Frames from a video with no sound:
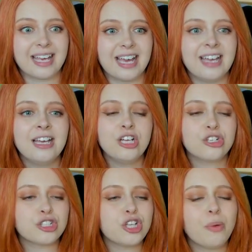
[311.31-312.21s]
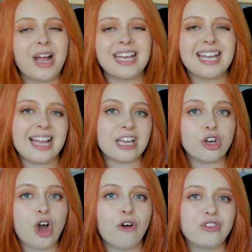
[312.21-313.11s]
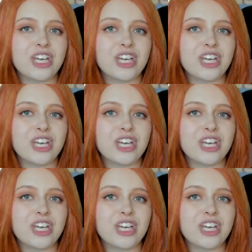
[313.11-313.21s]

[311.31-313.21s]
here, just you know where you can get your coffee